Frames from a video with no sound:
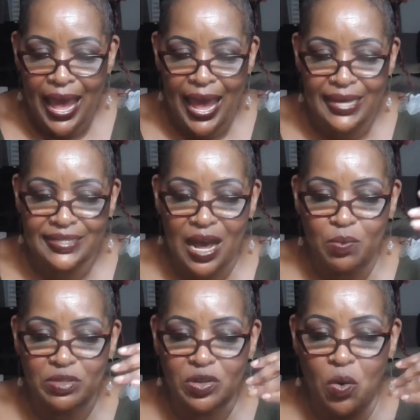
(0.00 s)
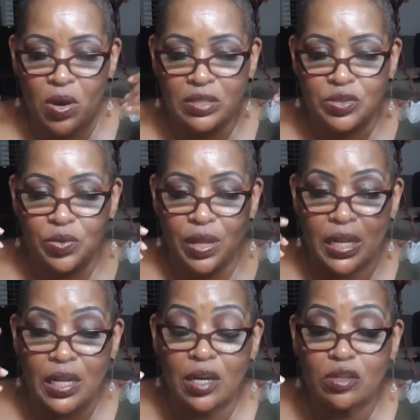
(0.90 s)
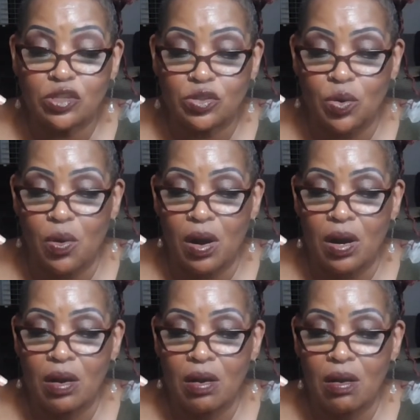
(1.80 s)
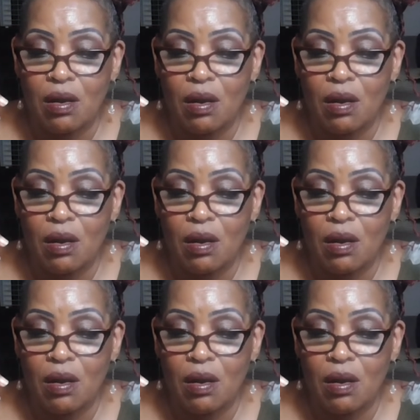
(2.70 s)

As I was going to the liquor store